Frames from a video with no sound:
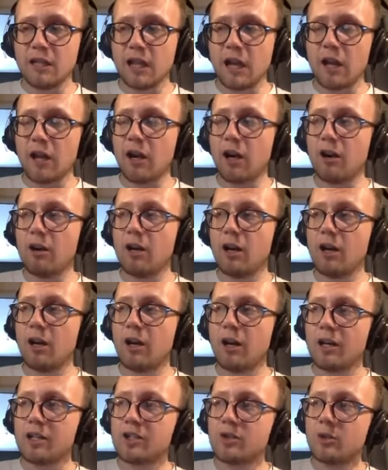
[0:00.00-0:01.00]

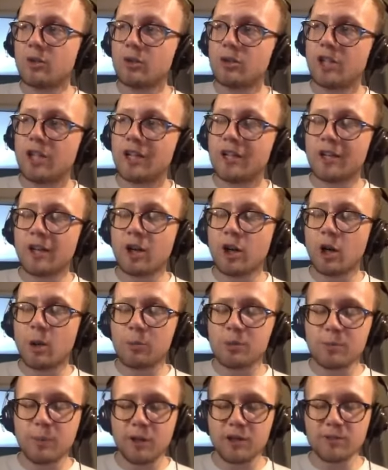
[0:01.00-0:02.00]
I saw Jurgen
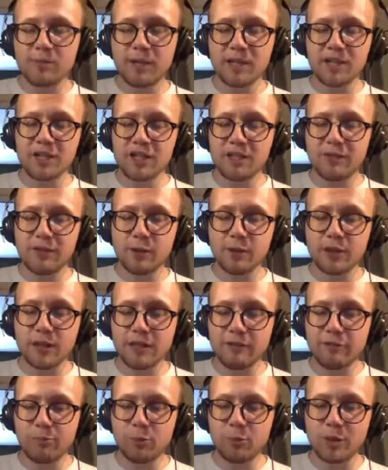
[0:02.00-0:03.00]
Klopp's post-match interview in the
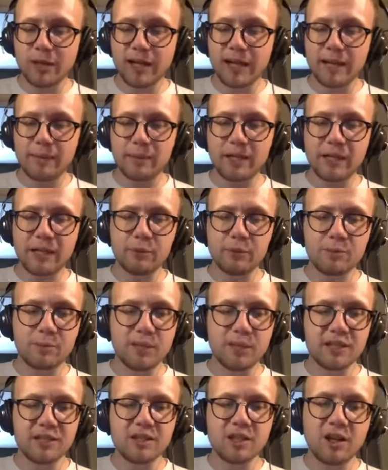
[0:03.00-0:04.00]
Liverpool game, and he was
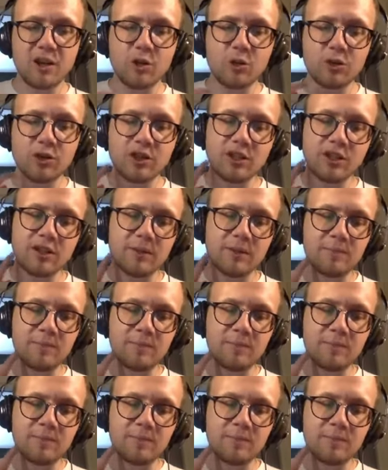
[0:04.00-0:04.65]
being told that